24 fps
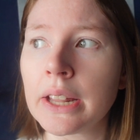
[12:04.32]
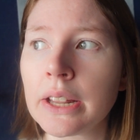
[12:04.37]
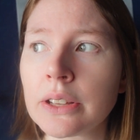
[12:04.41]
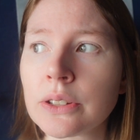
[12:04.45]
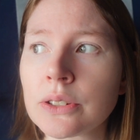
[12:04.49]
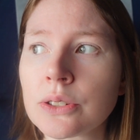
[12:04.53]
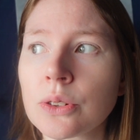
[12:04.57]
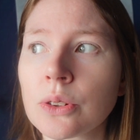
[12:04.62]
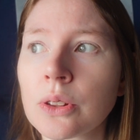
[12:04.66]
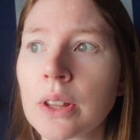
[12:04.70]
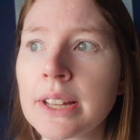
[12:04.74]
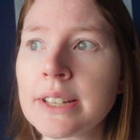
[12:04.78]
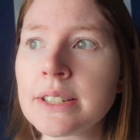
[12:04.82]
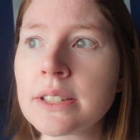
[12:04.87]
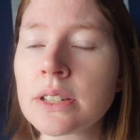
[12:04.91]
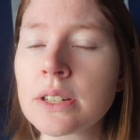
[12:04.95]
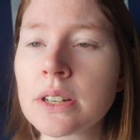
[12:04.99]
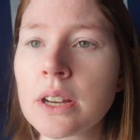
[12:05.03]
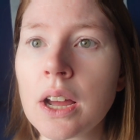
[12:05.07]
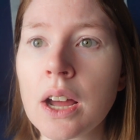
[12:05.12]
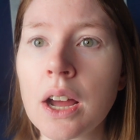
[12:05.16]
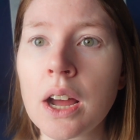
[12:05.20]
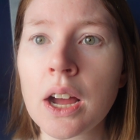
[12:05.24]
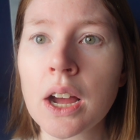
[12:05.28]
So let's
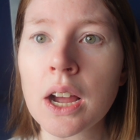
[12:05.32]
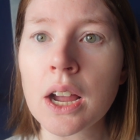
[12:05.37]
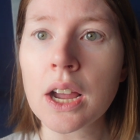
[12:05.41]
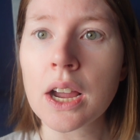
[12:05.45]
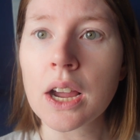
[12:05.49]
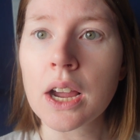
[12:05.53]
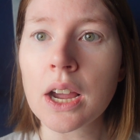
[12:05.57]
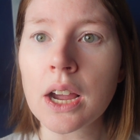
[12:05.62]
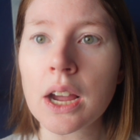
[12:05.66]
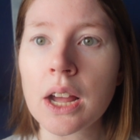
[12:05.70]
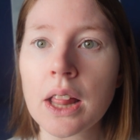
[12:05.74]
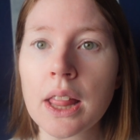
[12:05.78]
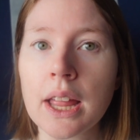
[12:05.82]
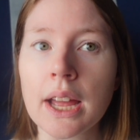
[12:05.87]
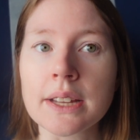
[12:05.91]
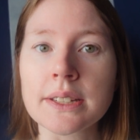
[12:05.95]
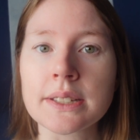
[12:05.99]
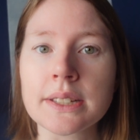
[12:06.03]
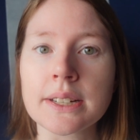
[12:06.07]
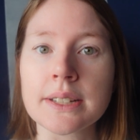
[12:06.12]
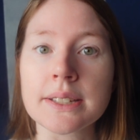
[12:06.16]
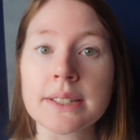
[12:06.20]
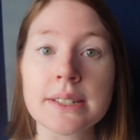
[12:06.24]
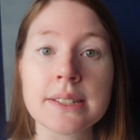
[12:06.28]
talk
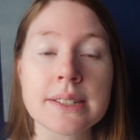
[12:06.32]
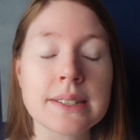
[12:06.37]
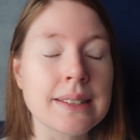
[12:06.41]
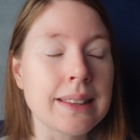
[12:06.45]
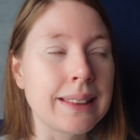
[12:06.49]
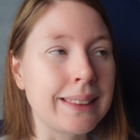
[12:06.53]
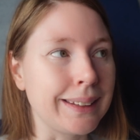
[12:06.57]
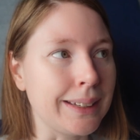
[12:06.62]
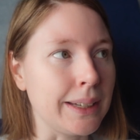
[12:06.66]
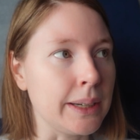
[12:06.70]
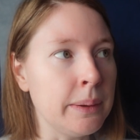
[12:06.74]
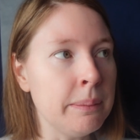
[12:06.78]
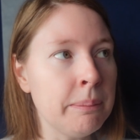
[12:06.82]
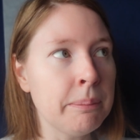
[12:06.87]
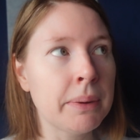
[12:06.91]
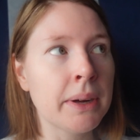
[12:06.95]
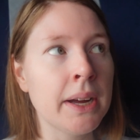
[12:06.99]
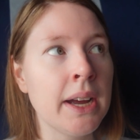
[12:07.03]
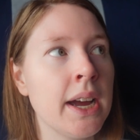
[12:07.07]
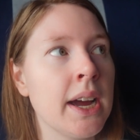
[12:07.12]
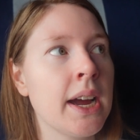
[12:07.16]
last night's sleep.